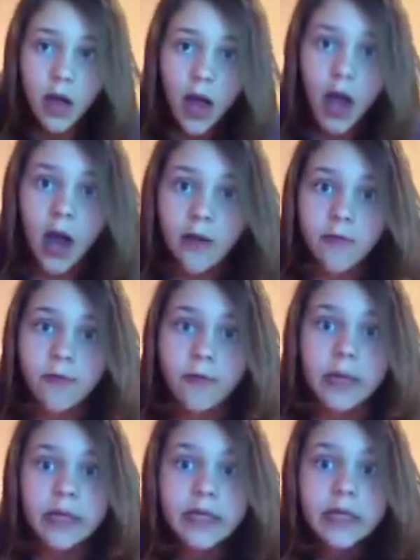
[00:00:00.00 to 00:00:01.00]
I
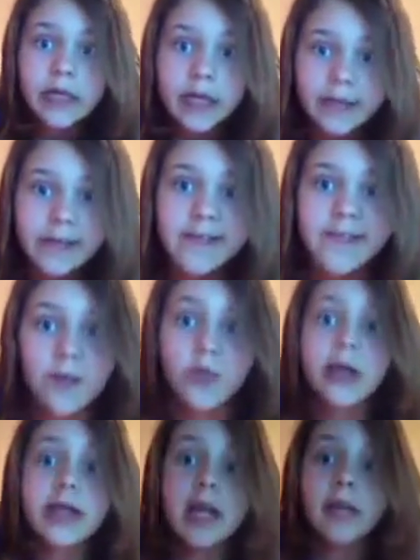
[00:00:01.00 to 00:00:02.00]
really
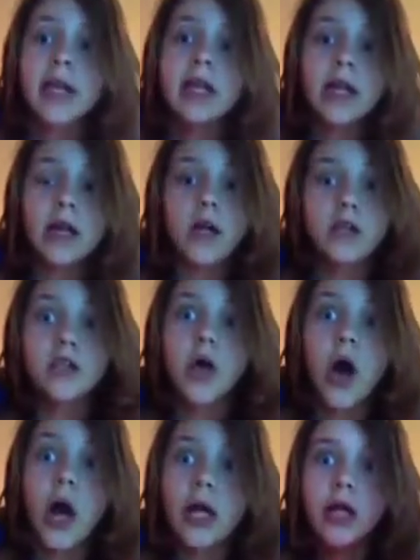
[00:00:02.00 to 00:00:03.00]
enjoy gaming, a
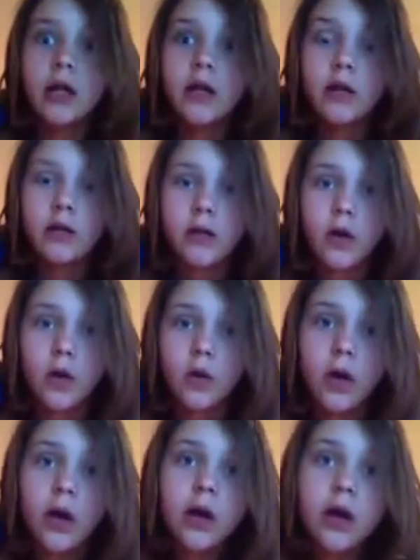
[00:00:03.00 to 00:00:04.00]
lot, so.
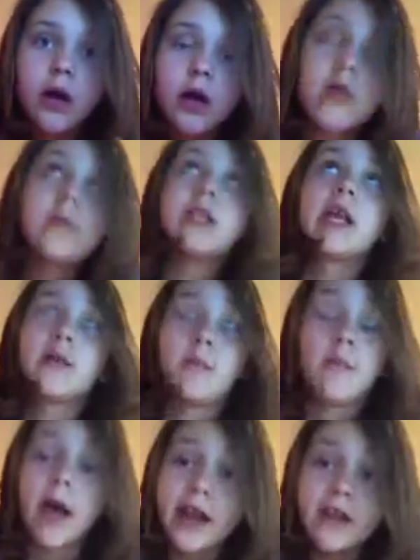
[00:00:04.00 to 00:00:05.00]
I mean,
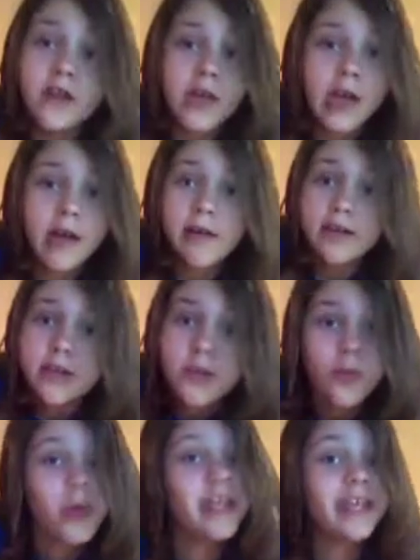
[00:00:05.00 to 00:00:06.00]
Minecraft,
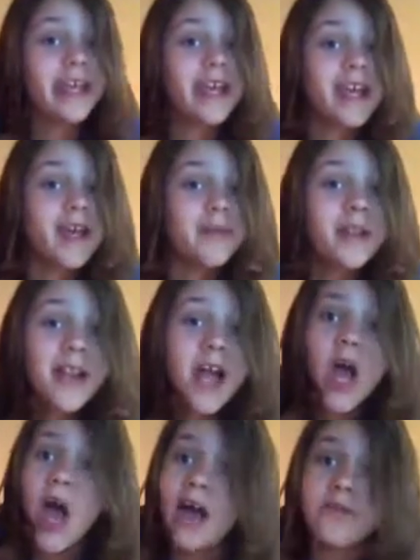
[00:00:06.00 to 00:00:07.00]
Wii game.
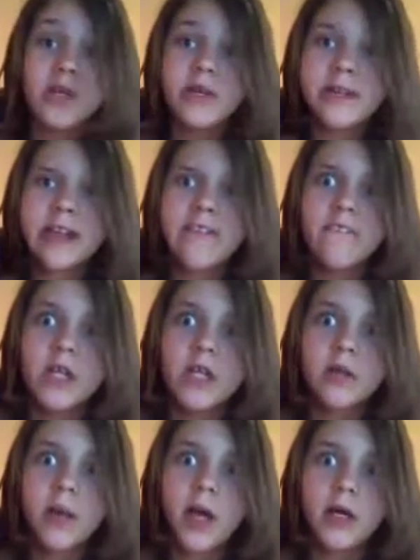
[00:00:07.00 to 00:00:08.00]
I pretty much have everything
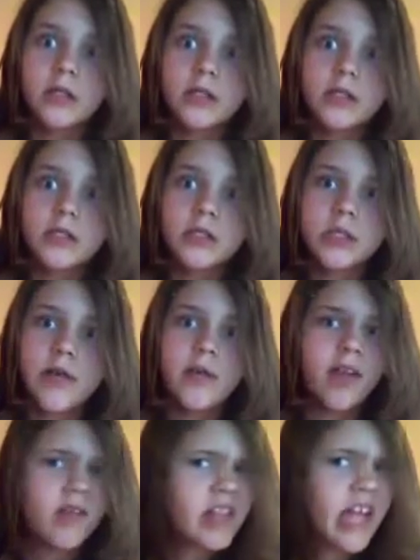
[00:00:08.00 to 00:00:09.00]
in my house. I
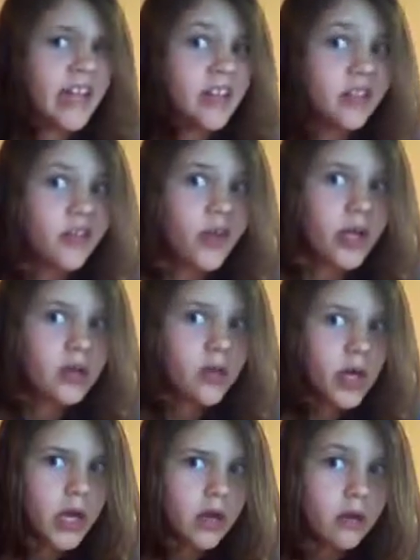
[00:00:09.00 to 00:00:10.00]
even have Assassin's Creed
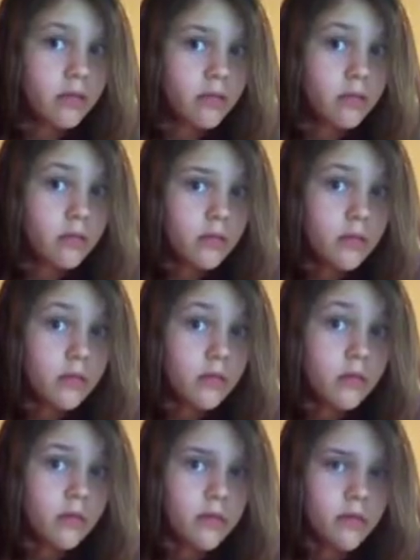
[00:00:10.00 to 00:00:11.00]
3.
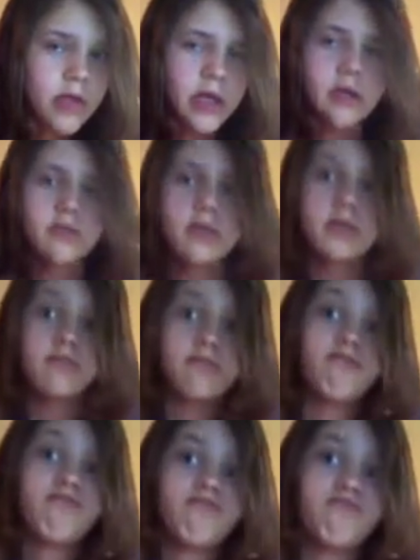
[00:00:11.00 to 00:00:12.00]
You know,
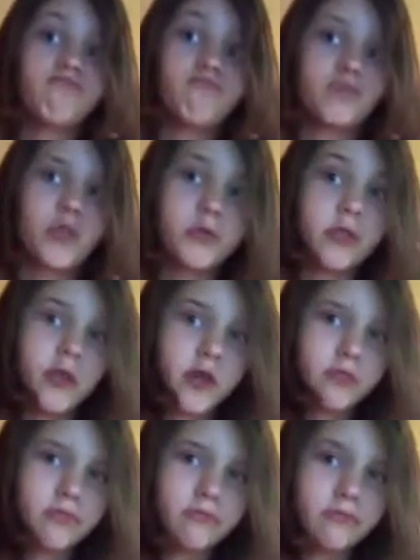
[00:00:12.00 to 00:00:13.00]
no one's
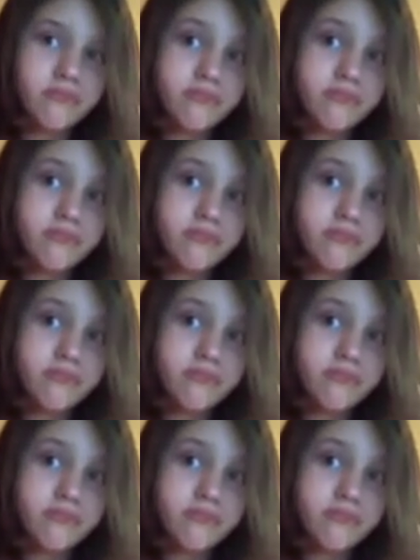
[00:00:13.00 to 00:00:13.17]
home.